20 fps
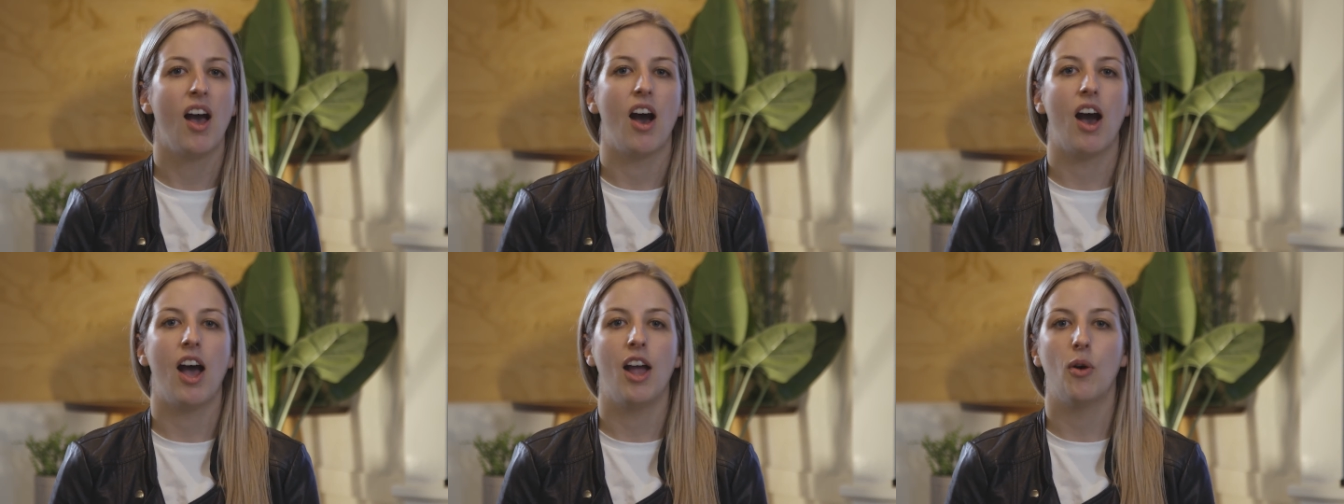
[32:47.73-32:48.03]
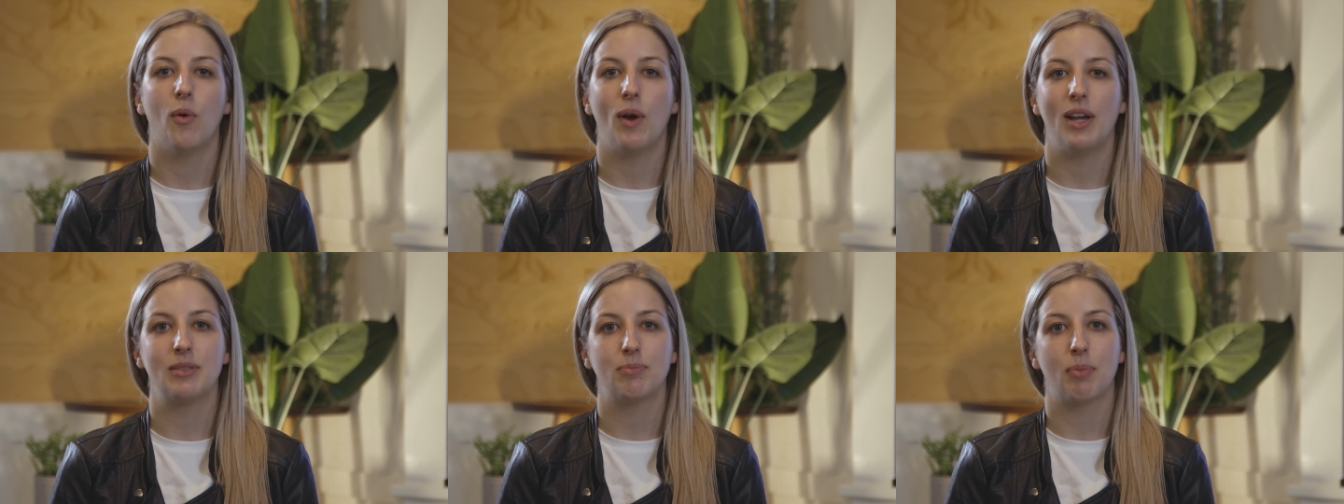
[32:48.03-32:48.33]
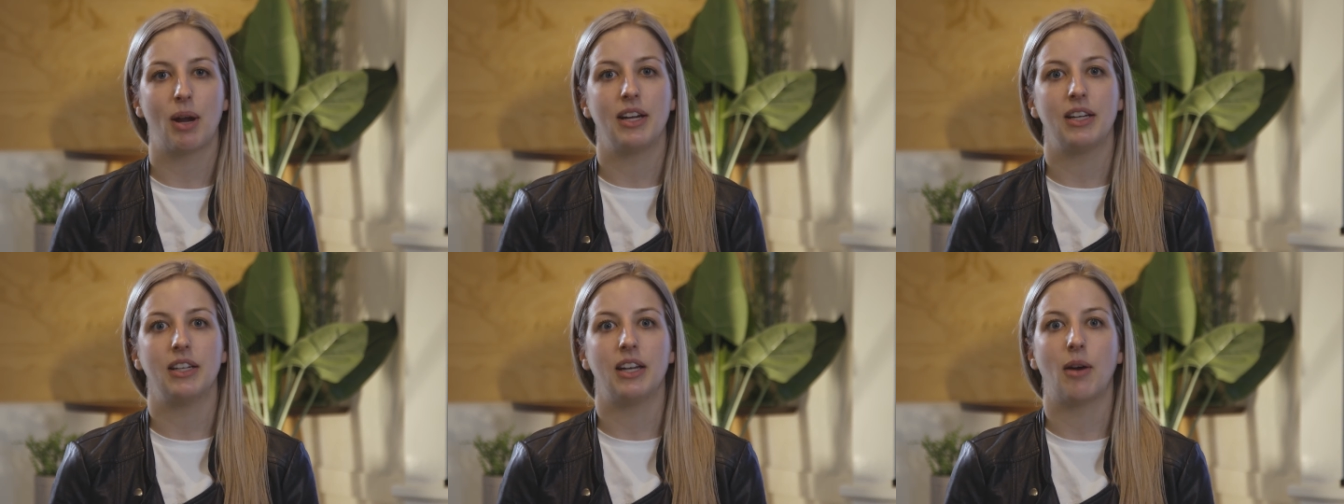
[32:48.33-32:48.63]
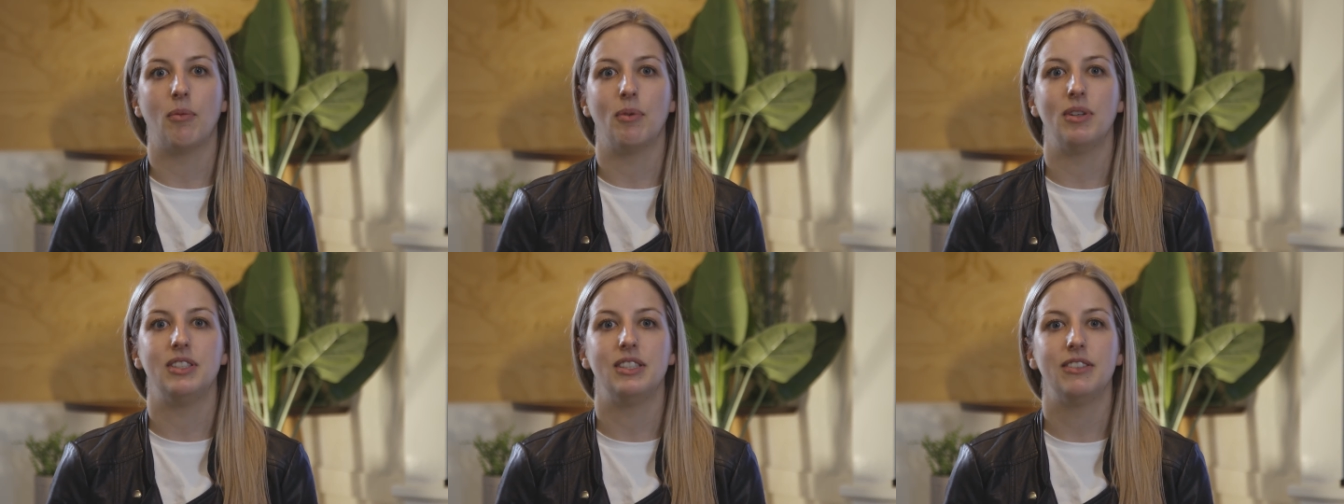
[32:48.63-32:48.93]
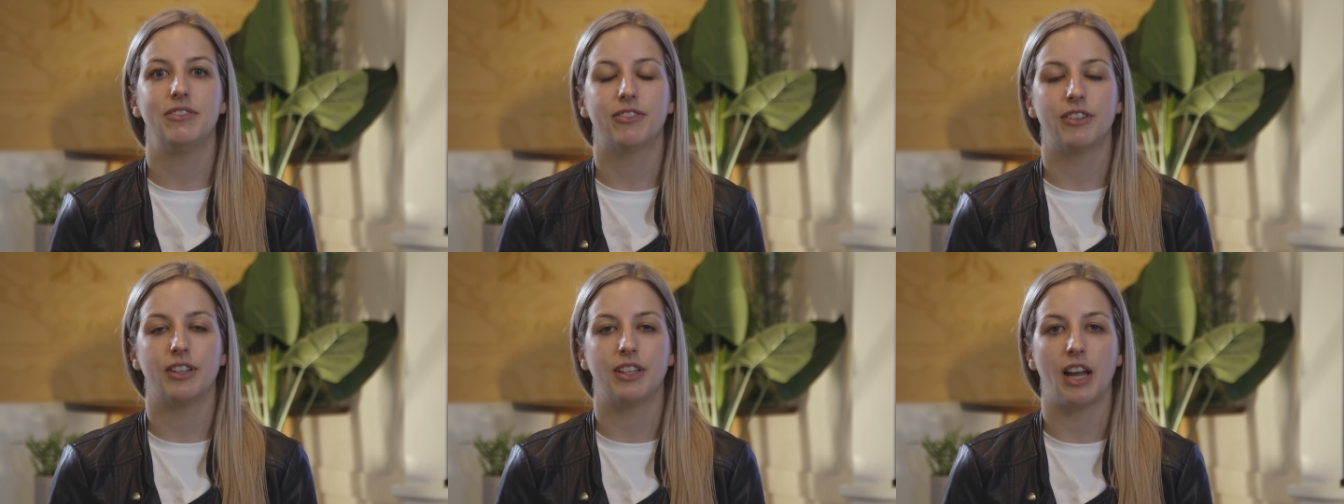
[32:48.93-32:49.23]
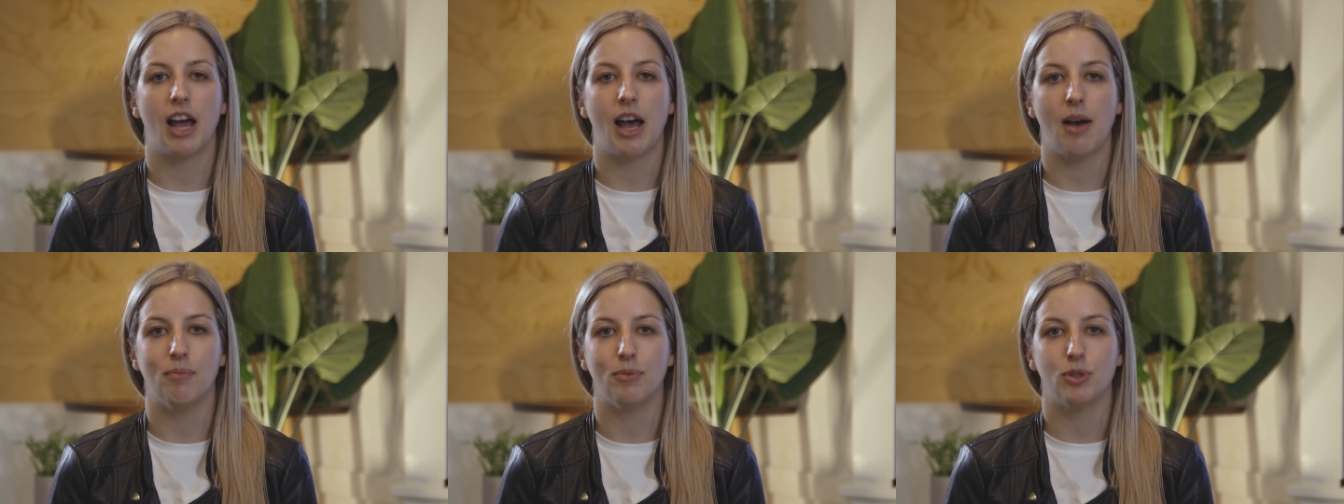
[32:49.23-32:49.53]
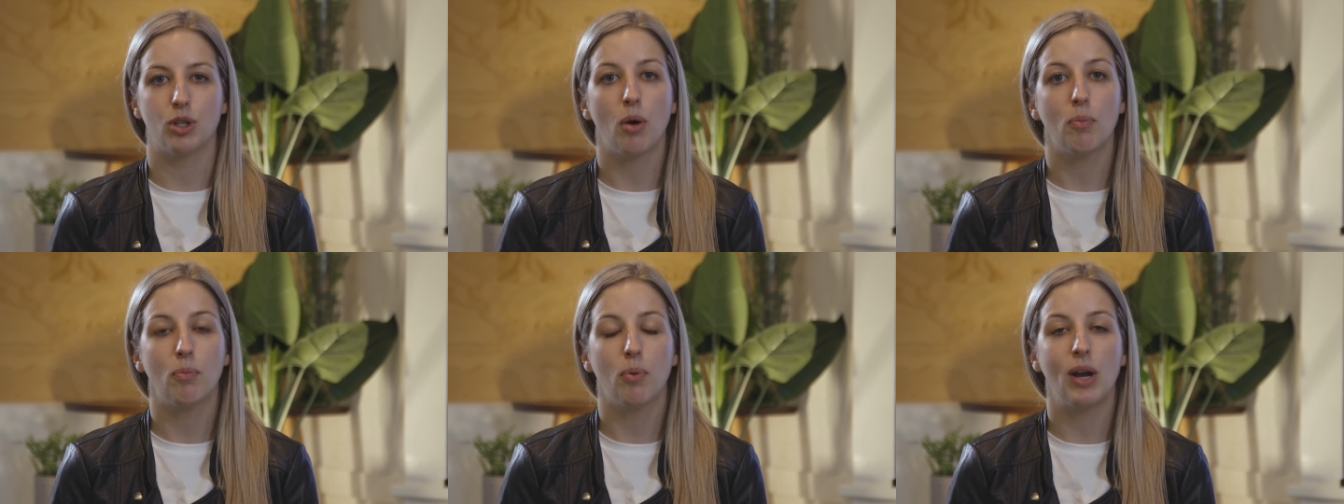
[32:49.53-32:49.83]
I always break it up with different dot